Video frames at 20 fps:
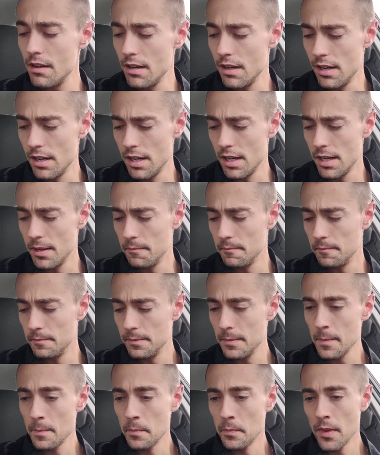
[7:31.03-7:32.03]
Um,
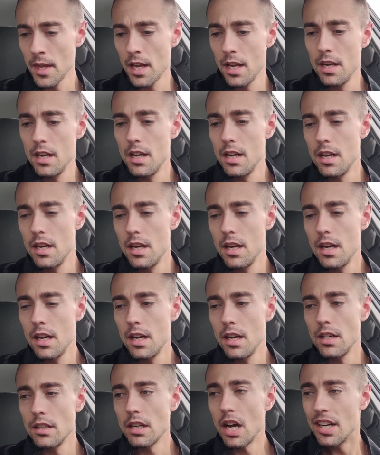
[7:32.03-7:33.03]

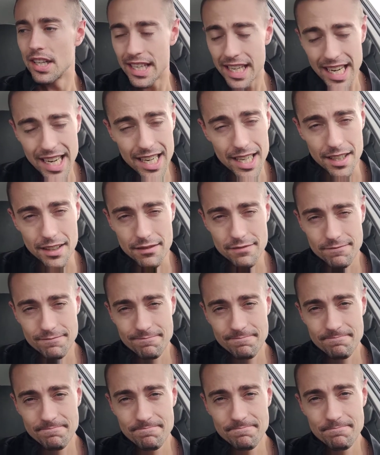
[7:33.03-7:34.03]
again,
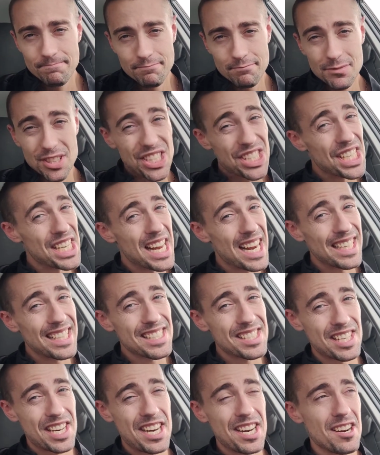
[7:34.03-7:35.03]

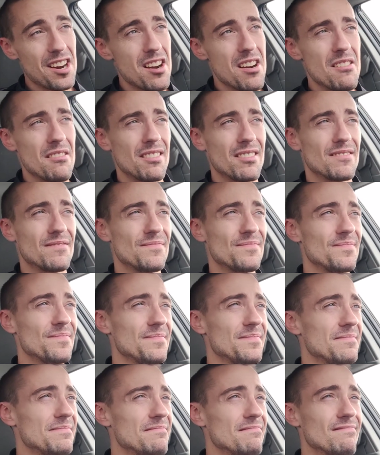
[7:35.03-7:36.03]
tinnitus cure?
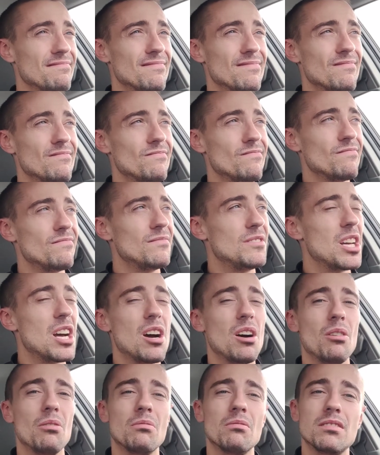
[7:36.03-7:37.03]

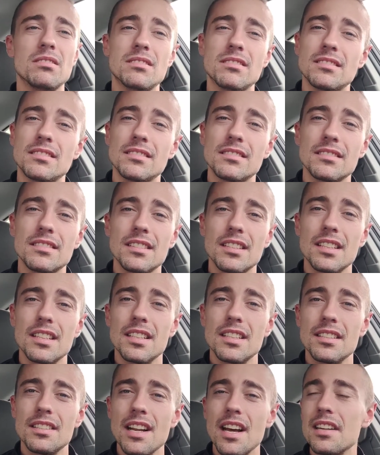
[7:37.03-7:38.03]
No,
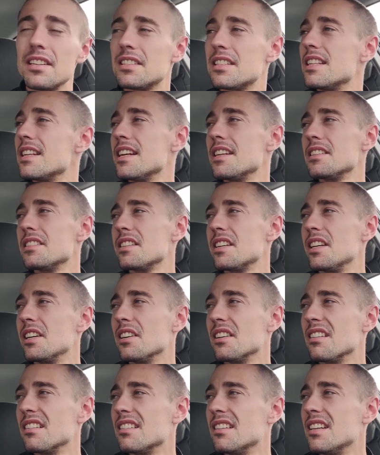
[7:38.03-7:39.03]
not a tinnitus
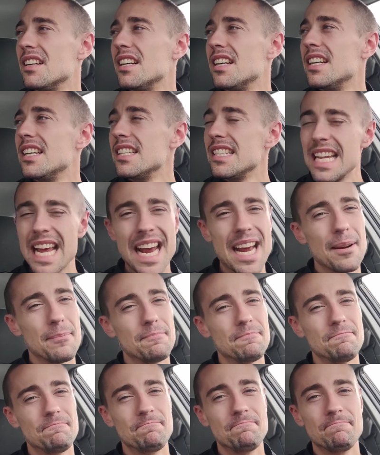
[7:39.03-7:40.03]
cure. Damn.
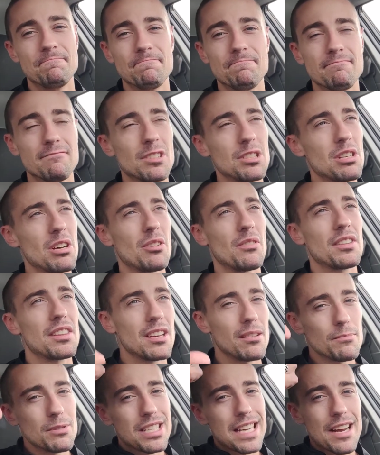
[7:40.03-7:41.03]
So
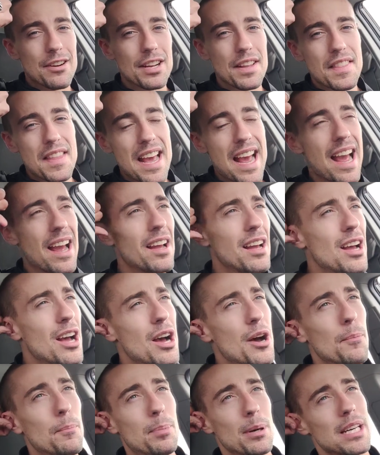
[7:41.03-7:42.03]
thumbs down on that.
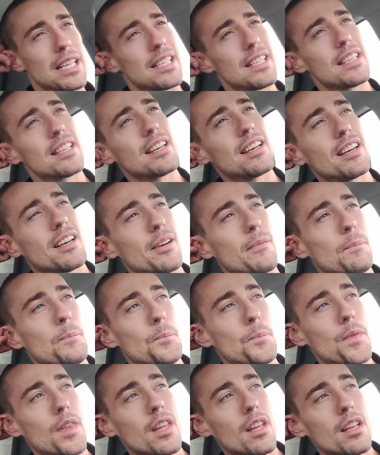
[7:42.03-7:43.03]
But uh,
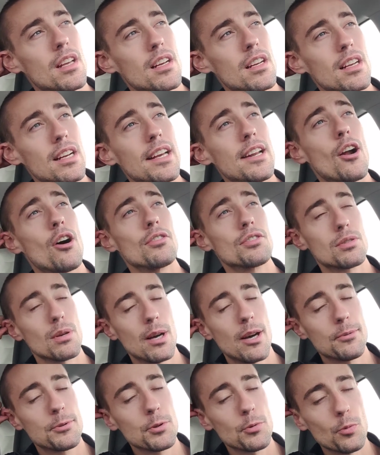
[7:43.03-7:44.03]
it also
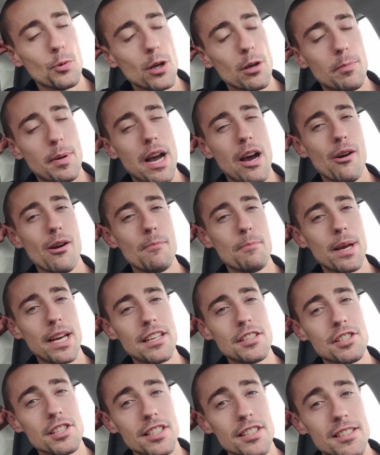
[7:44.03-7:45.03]
helps with willpower and
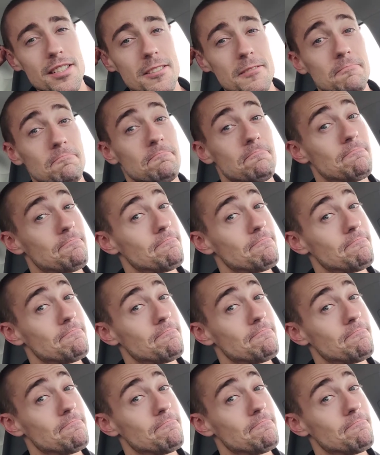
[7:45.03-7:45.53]
patience